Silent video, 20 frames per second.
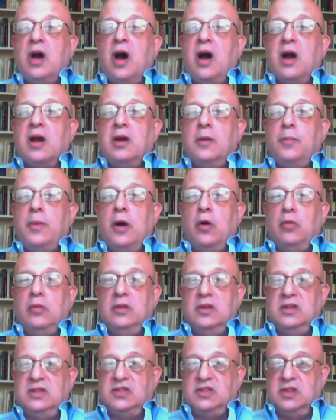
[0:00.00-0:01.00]
about
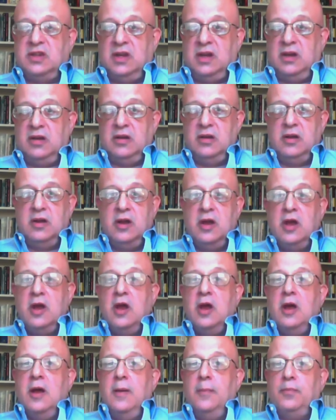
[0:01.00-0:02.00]
listening.
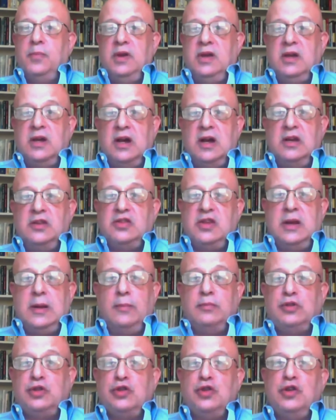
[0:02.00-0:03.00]
Because, and I'm
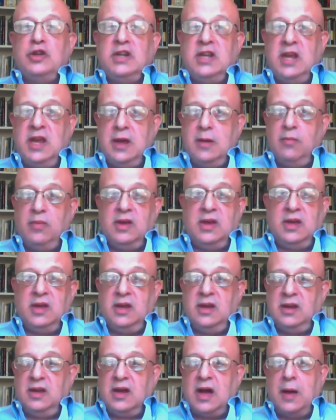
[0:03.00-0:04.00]
sure Tim can
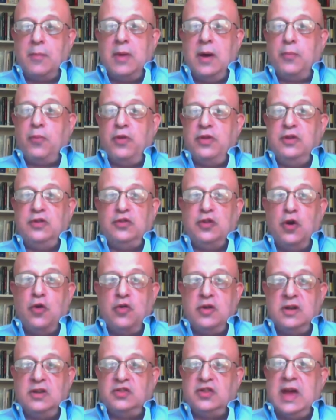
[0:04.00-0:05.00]
come up with his own
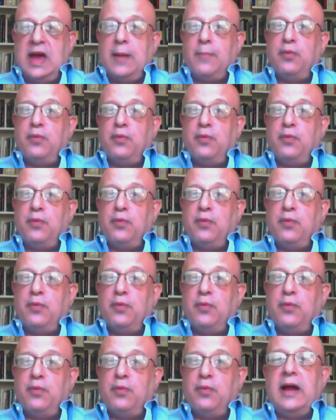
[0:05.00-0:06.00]
examples, the one
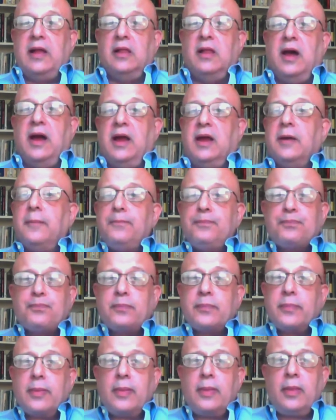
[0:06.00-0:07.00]
that I like
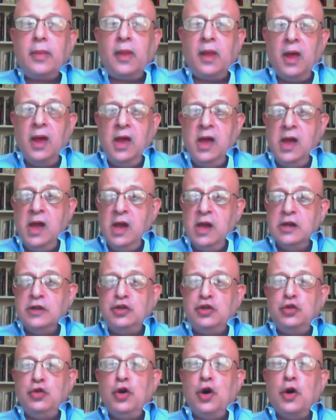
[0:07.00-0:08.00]
is you
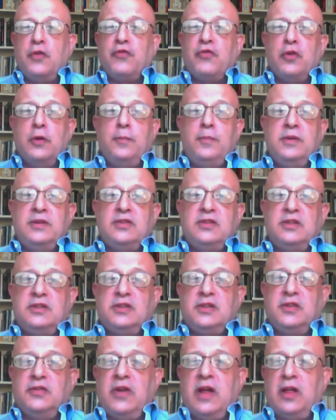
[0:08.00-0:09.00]
go for a business
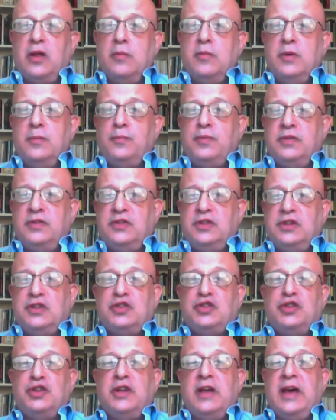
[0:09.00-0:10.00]
development
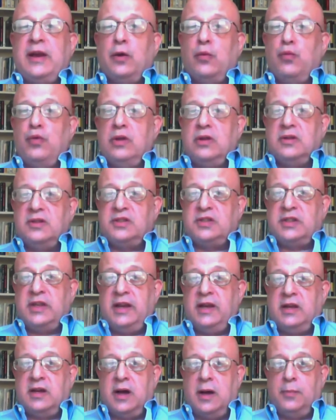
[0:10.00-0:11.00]
position at a real estate
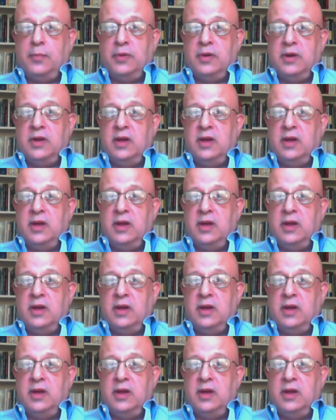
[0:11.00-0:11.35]
company,